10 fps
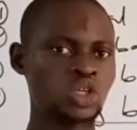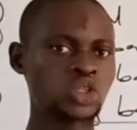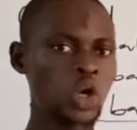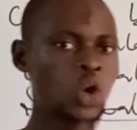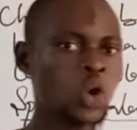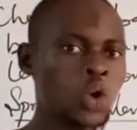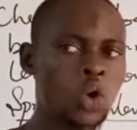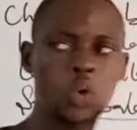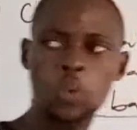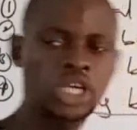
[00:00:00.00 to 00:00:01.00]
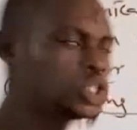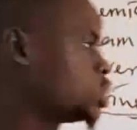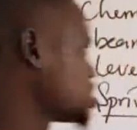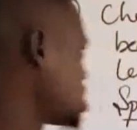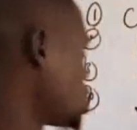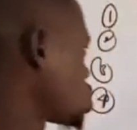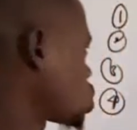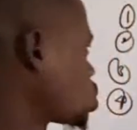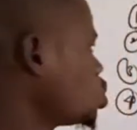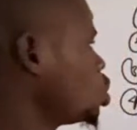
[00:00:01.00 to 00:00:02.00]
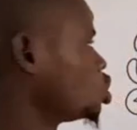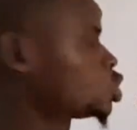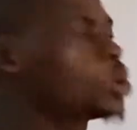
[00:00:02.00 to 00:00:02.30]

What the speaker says: So, we use these two